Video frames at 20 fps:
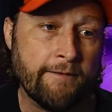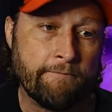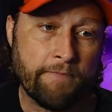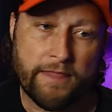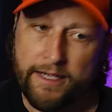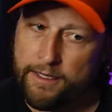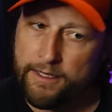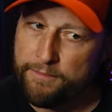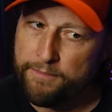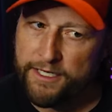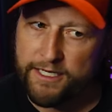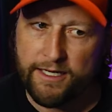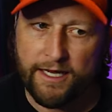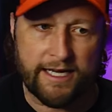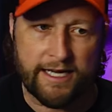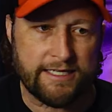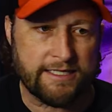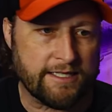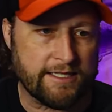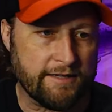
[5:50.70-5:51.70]
It'd be
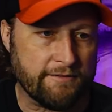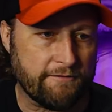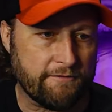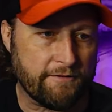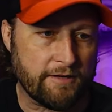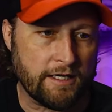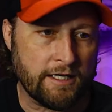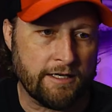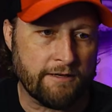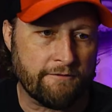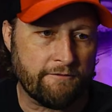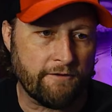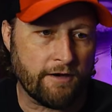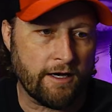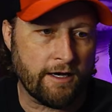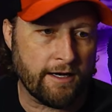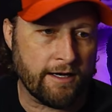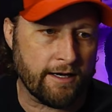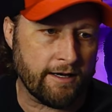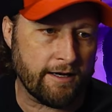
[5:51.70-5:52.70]
nice if
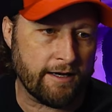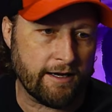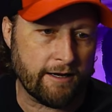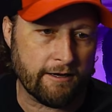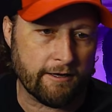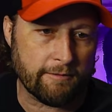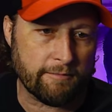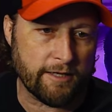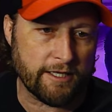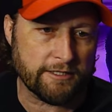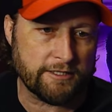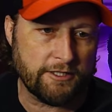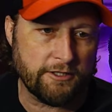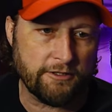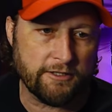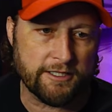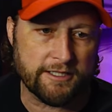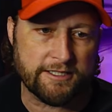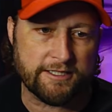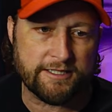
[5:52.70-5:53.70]
Eric
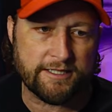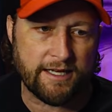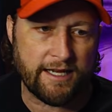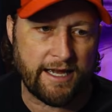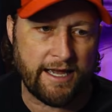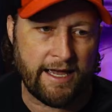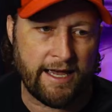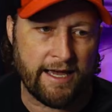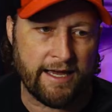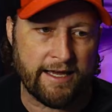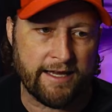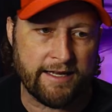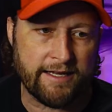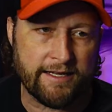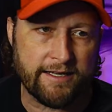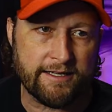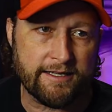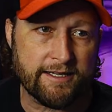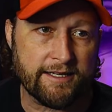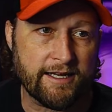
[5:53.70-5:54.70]
Balchunas
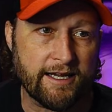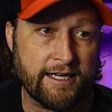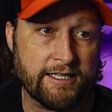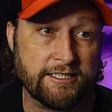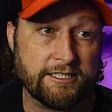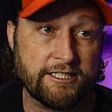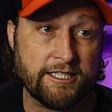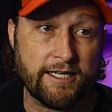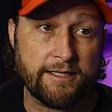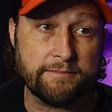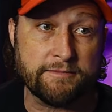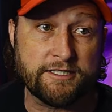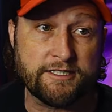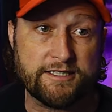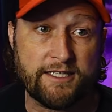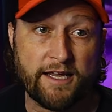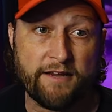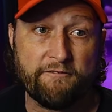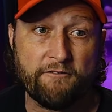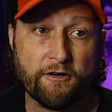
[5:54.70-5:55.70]
and James
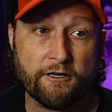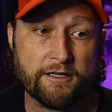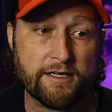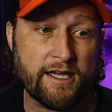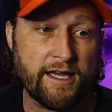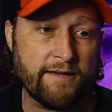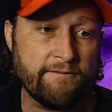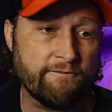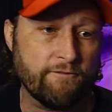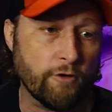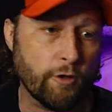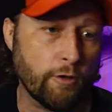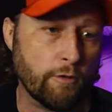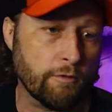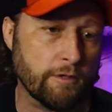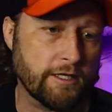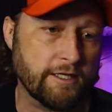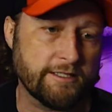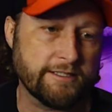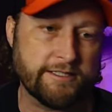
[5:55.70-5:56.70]
Seyffart came
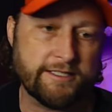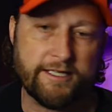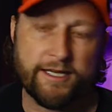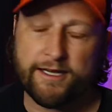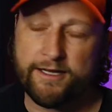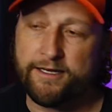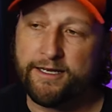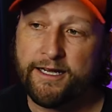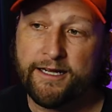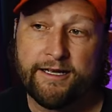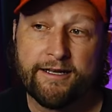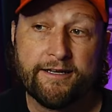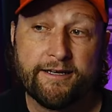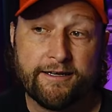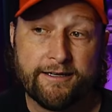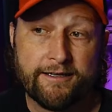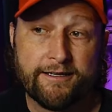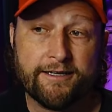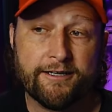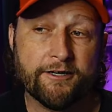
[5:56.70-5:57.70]
forward and said,
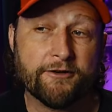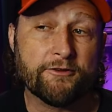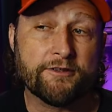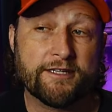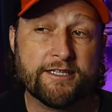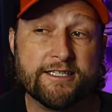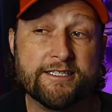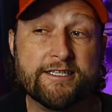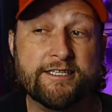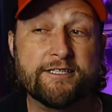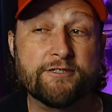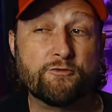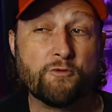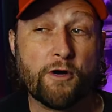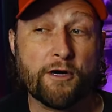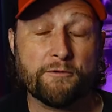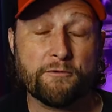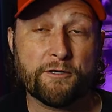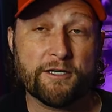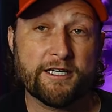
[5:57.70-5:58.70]
you know, this is
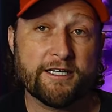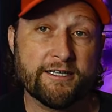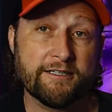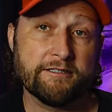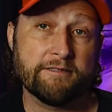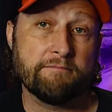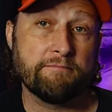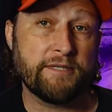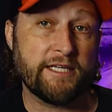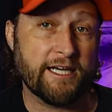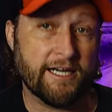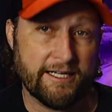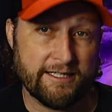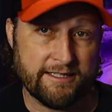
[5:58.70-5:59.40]
what we're hearing behind the